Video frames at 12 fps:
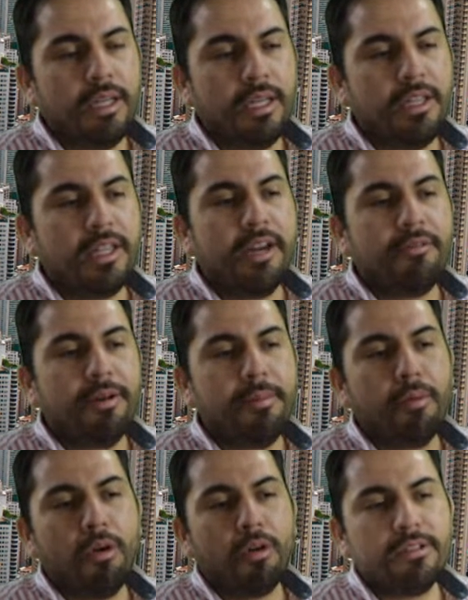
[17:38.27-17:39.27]
In their
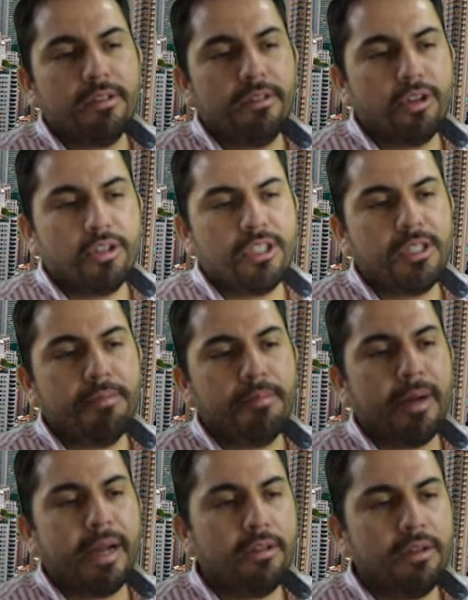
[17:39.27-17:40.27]
report, Deutsche
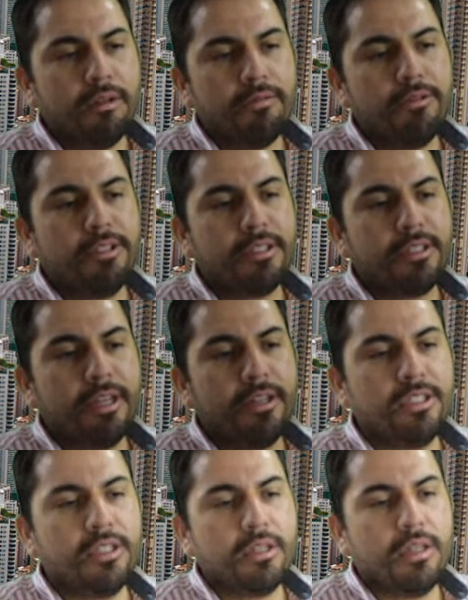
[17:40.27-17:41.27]
Bank
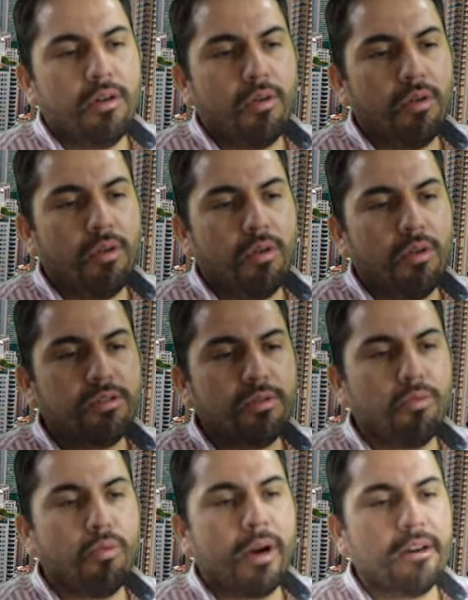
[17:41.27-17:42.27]
Research also
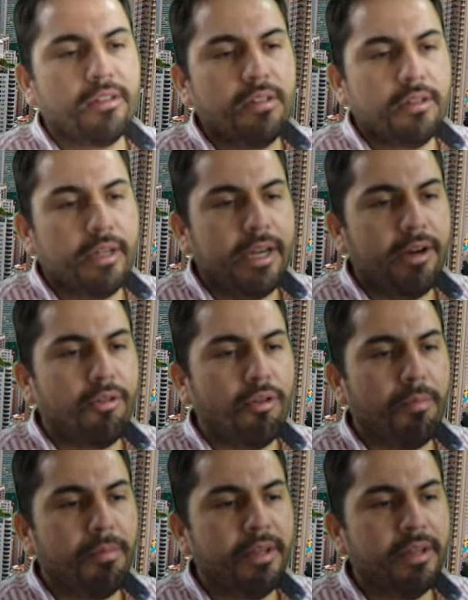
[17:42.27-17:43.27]
warned
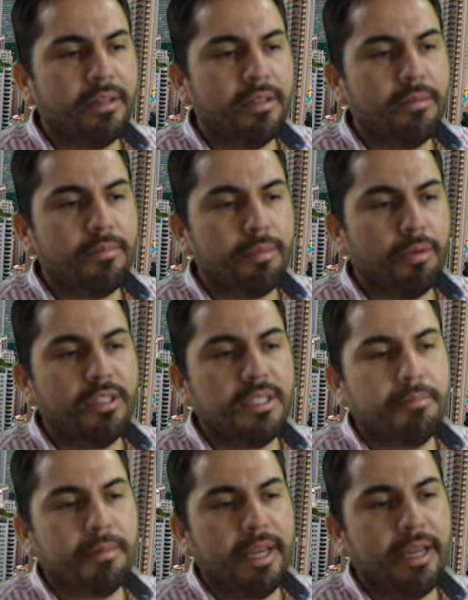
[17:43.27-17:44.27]
European
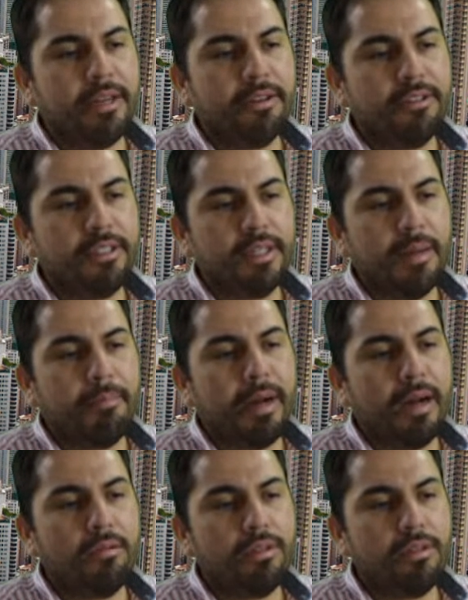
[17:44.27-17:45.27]
policymakers
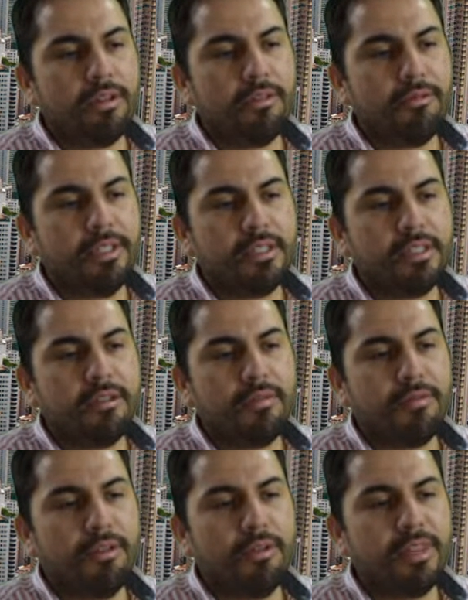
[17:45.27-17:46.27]
about the risk of
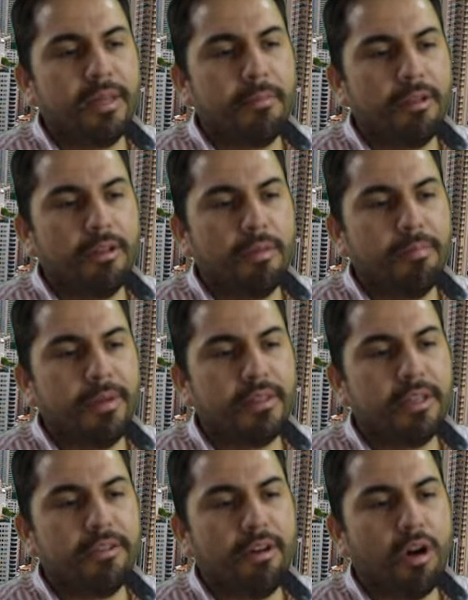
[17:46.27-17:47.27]
not
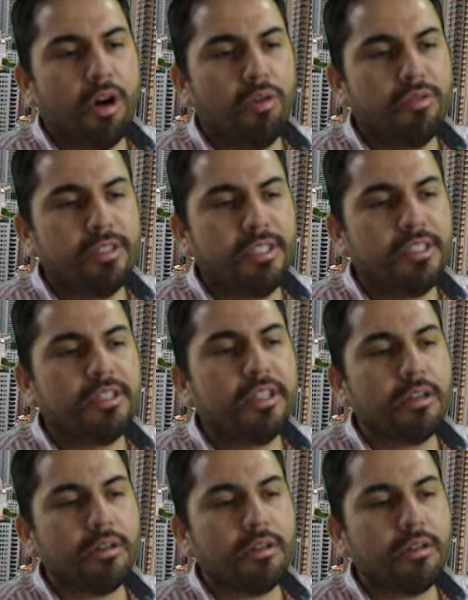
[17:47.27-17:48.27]
developing their own
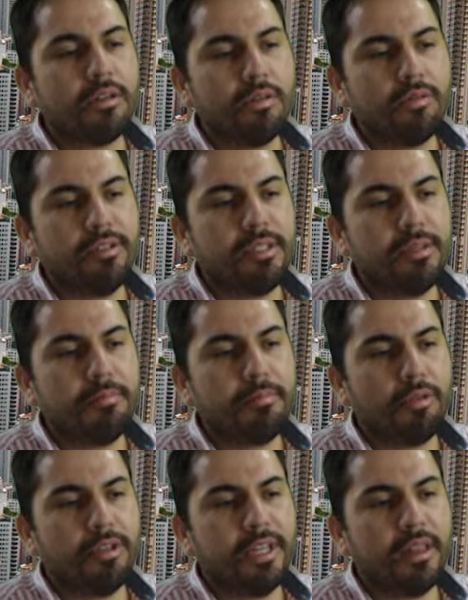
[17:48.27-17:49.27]
digital currency
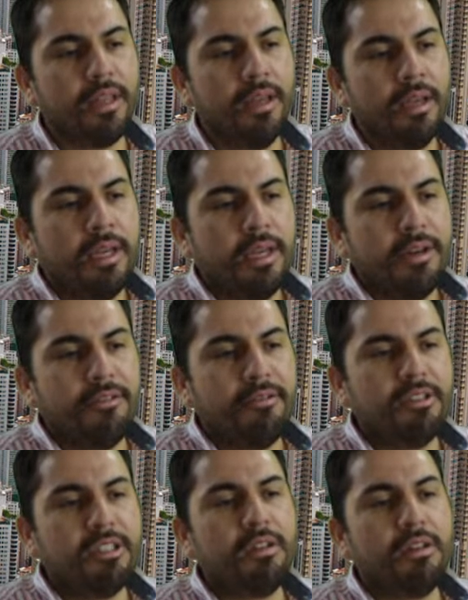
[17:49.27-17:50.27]
project
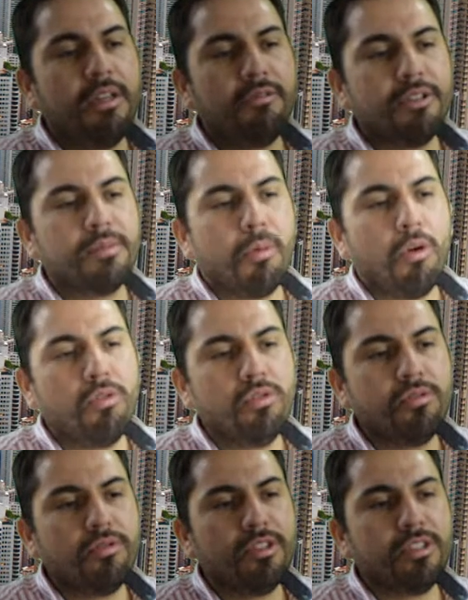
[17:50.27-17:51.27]
in
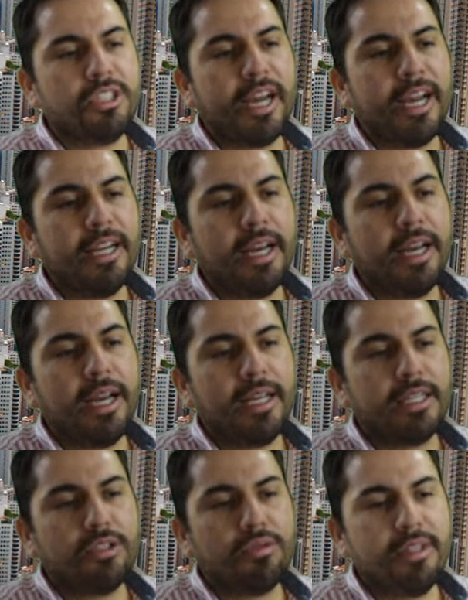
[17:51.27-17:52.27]
response to China
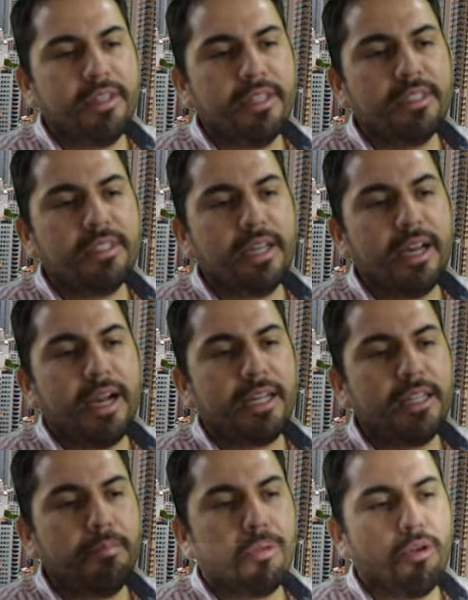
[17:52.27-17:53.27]
and Sweden's
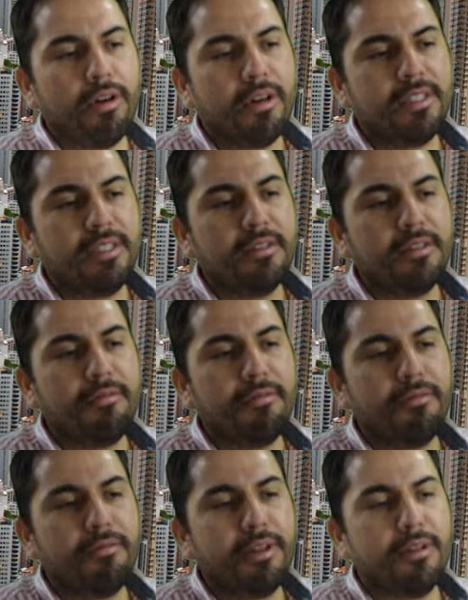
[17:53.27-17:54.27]
active progress in the
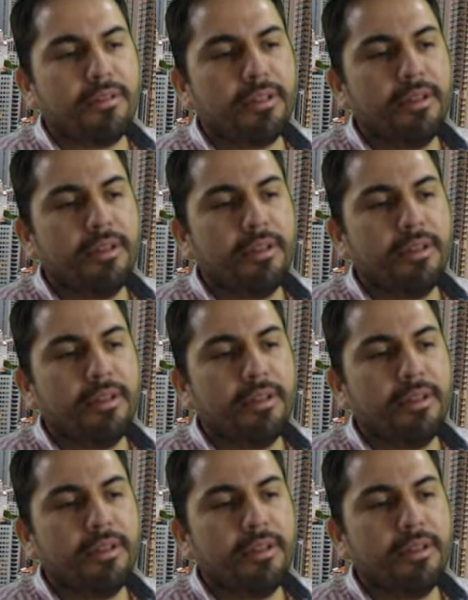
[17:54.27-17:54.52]
field.